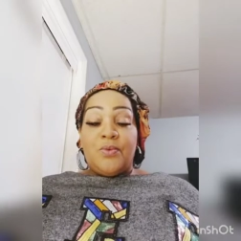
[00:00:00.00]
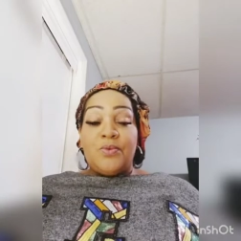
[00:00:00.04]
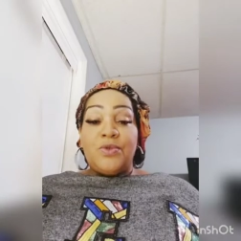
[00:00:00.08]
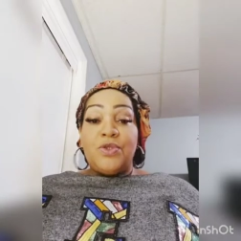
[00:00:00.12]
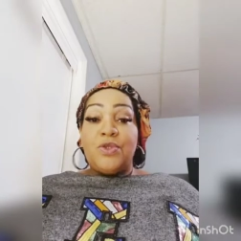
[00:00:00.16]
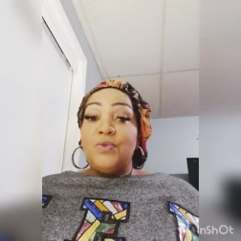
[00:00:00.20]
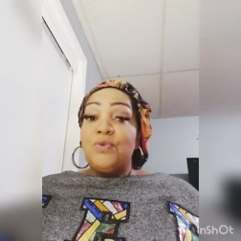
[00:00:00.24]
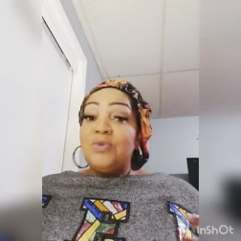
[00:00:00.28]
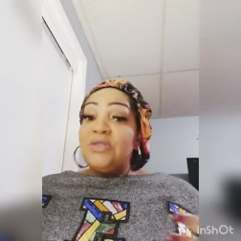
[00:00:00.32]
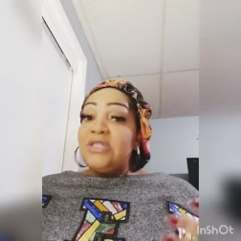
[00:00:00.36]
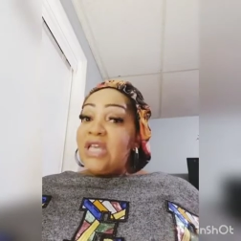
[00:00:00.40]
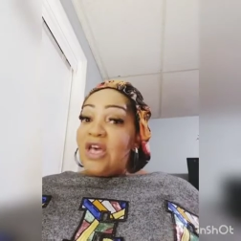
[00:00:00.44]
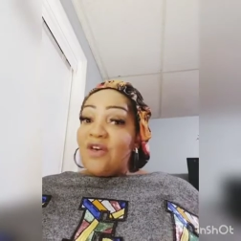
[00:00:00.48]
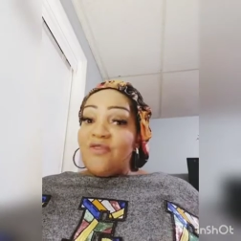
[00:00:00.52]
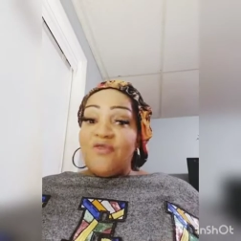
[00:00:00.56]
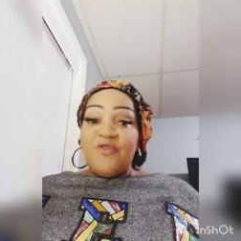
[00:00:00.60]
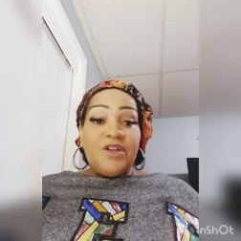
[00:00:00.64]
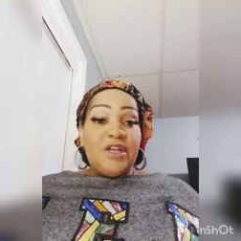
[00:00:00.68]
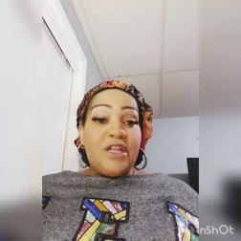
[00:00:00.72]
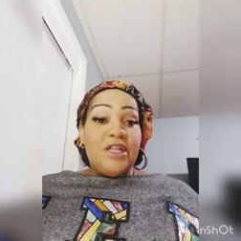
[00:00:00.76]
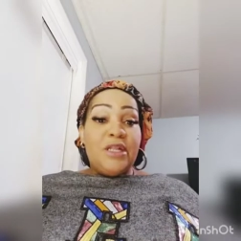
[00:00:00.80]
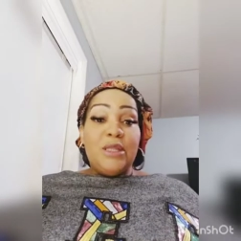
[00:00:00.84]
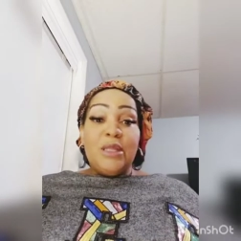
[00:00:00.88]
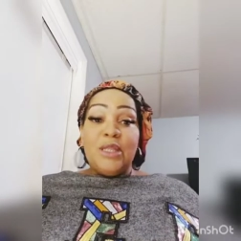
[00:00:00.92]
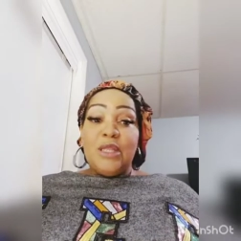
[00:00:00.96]
You
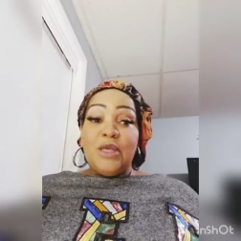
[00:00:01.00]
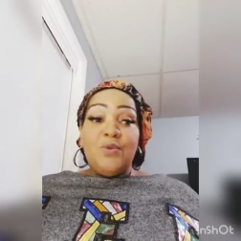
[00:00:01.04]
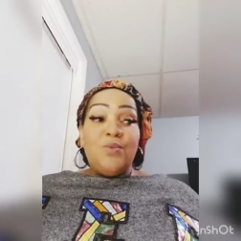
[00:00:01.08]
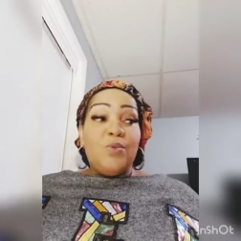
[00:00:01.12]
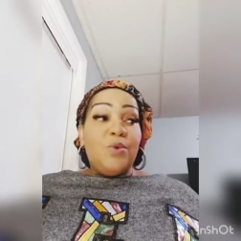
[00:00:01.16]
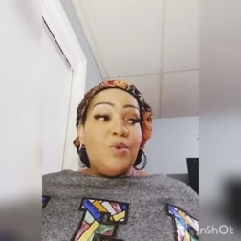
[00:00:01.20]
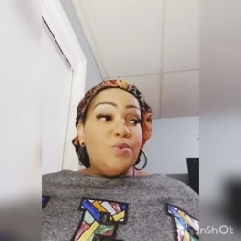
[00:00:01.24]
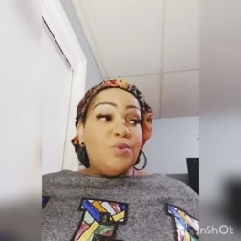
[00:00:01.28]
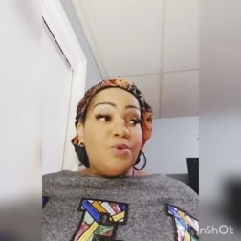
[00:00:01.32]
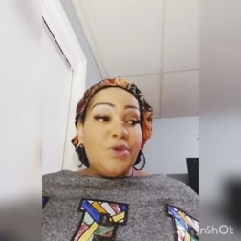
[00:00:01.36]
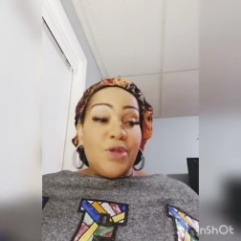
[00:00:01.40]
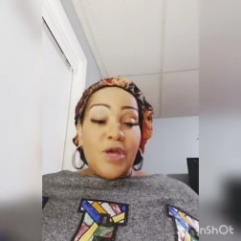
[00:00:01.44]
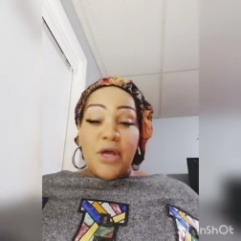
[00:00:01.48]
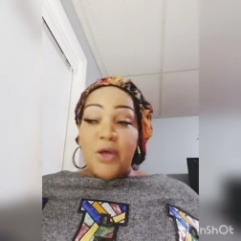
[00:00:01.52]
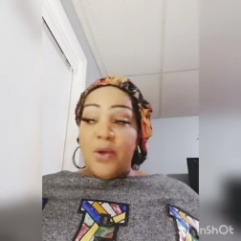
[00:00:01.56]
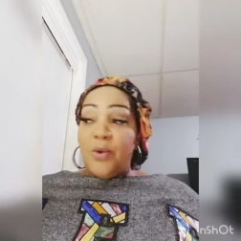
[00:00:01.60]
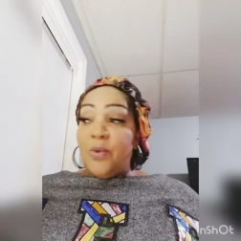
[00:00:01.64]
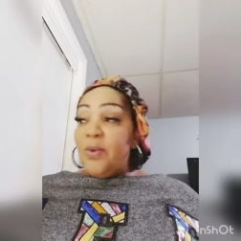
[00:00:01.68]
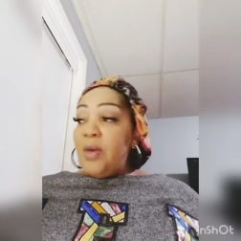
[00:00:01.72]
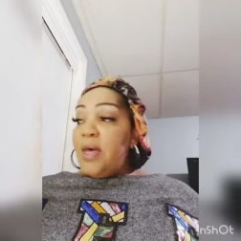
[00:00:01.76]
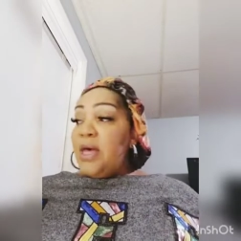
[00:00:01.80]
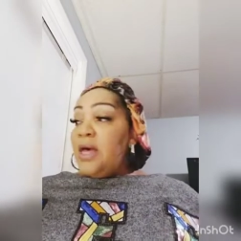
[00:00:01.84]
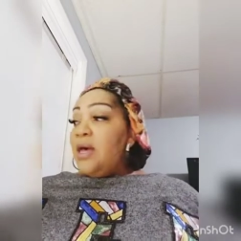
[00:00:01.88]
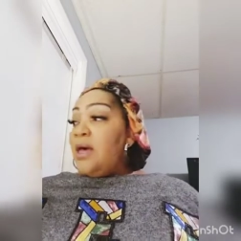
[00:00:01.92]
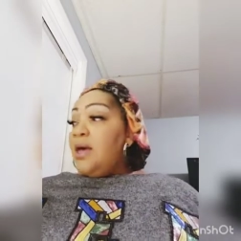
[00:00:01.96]
definitely will know.
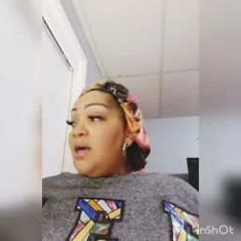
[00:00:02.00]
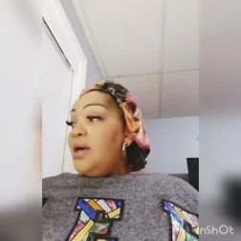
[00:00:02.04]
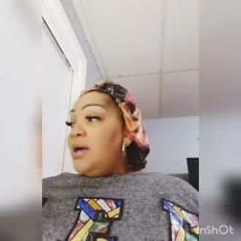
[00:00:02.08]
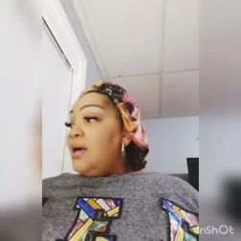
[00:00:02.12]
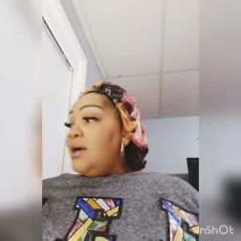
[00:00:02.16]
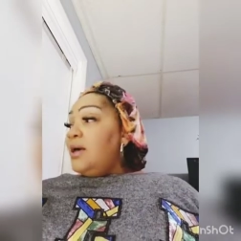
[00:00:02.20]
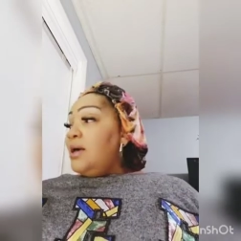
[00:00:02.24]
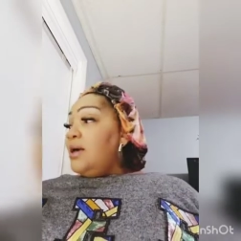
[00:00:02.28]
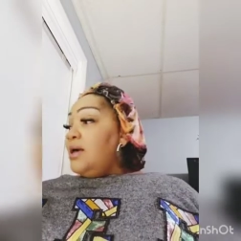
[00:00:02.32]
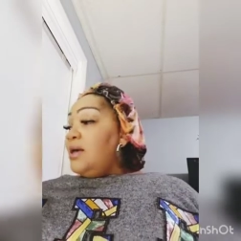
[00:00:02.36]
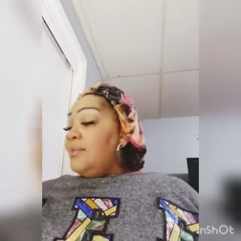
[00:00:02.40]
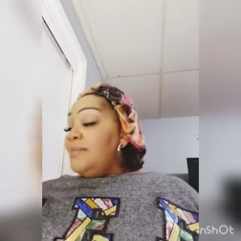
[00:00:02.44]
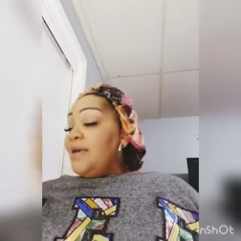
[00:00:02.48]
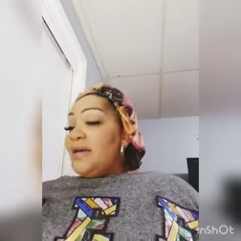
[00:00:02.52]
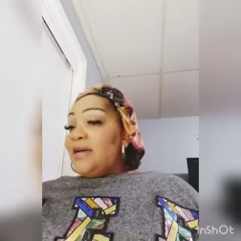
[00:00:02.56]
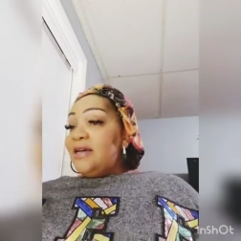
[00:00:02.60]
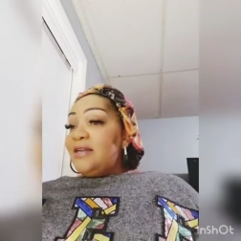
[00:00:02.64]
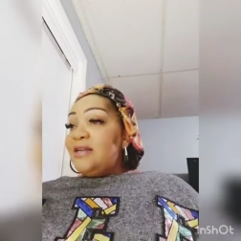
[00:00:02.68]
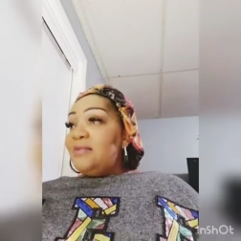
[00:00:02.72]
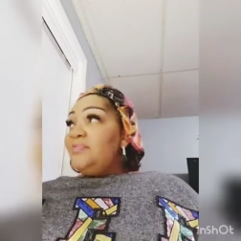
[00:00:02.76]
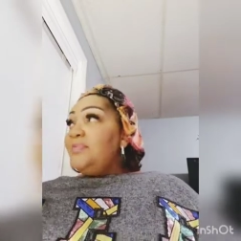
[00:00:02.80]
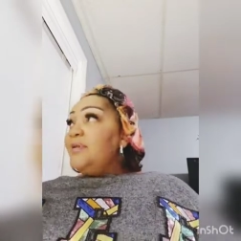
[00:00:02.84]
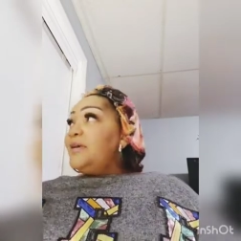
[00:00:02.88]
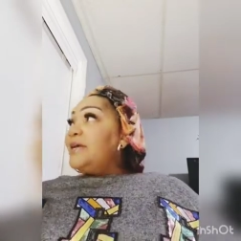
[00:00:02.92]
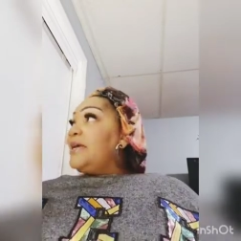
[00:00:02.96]
Um, I got
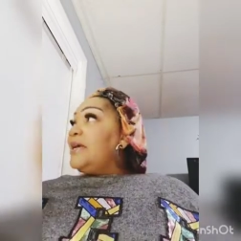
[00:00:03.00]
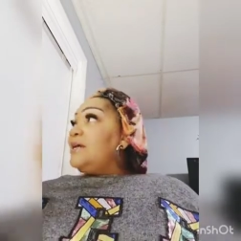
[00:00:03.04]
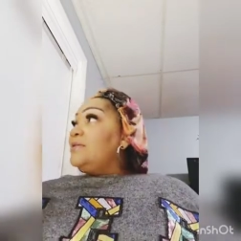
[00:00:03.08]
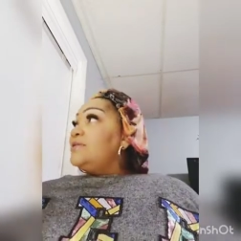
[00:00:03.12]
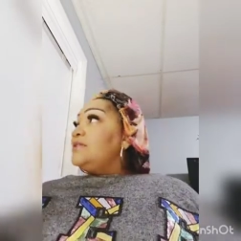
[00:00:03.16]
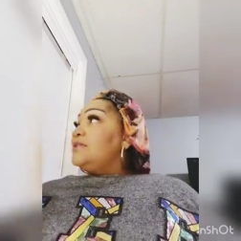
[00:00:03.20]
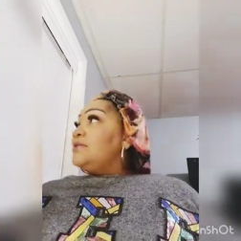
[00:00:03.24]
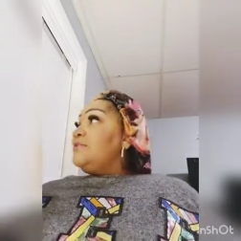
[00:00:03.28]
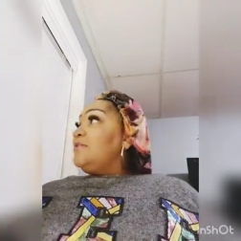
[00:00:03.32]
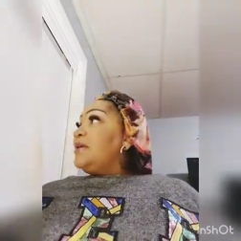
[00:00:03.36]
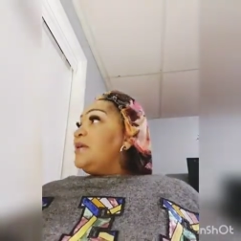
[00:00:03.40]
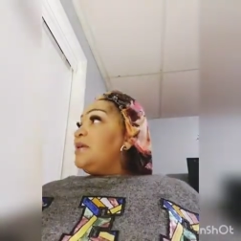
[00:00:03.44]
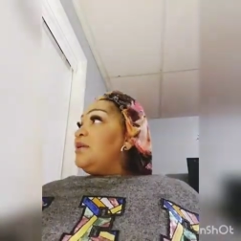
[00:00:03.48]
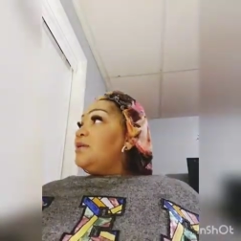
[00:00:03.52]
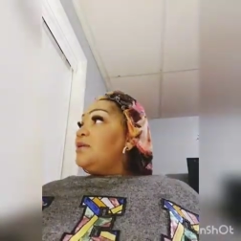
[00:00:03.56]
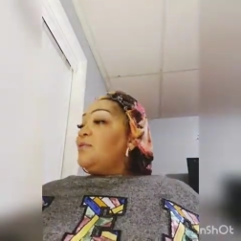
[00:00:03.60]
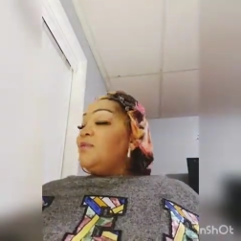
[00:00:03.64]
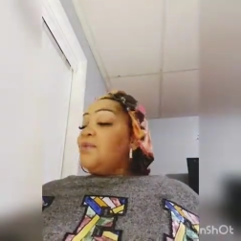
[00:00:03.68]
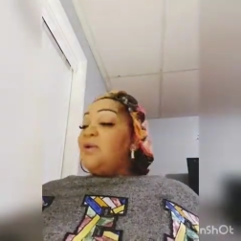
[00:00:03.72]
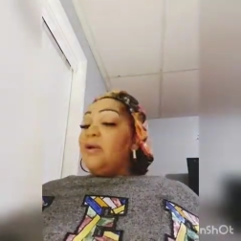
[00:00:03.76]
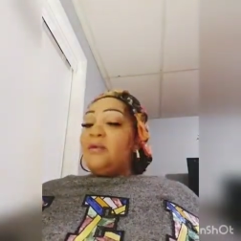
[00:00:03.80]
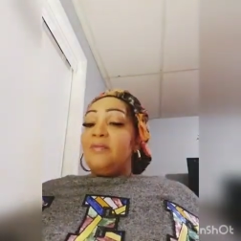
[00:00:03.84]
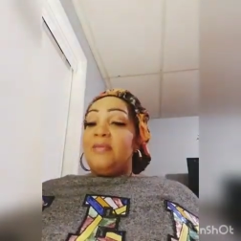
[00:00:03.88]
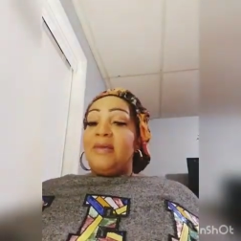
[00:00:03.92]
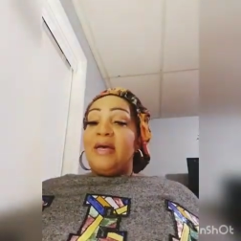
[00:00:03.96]
to pick out some hair
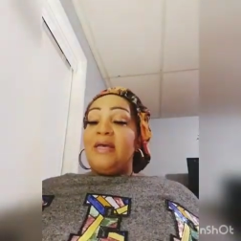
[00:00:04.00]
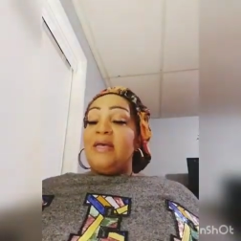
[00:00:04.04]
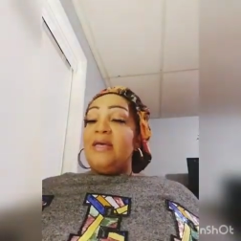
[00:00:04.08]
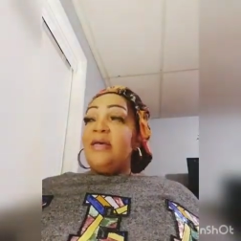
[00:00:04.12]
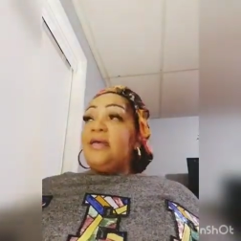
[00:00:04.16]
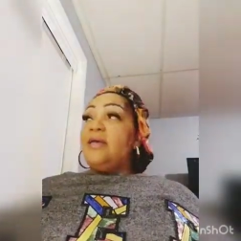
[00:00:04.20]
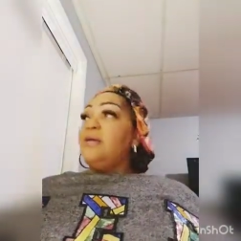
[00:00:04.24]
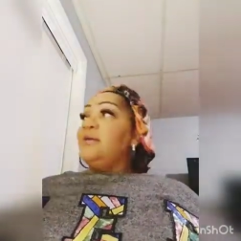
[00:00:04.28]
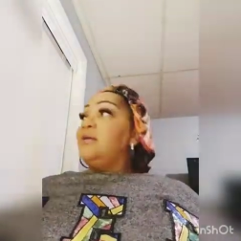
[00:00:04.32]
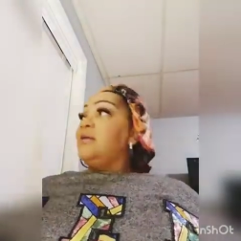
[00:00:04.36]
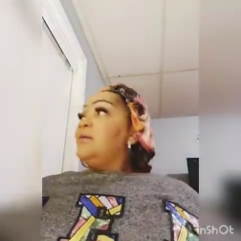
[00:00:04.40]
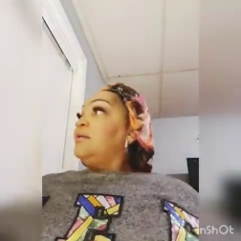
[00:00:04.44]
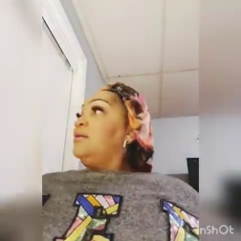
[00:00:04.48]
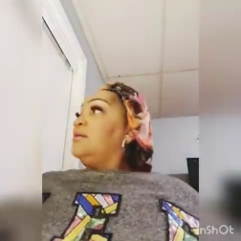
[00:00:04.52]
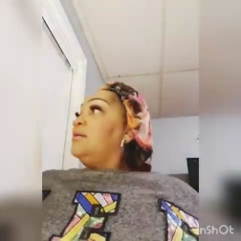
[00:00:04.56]
around my head.